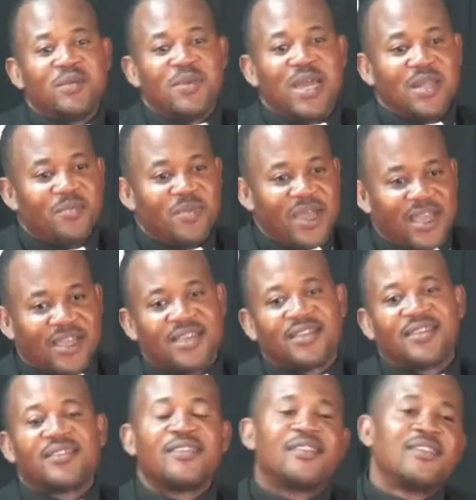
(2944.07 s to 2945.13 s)
at the back.
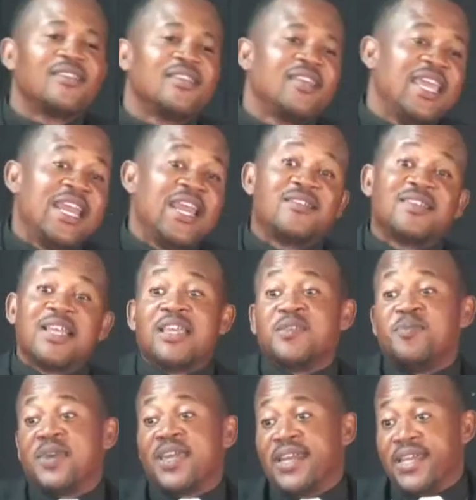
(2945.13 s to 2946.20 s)
He now started
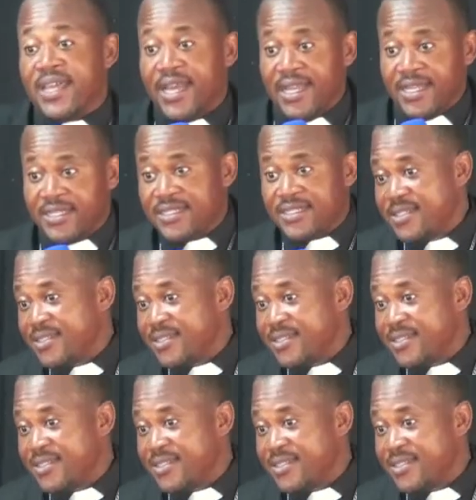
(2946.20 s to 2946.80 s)
speaking English.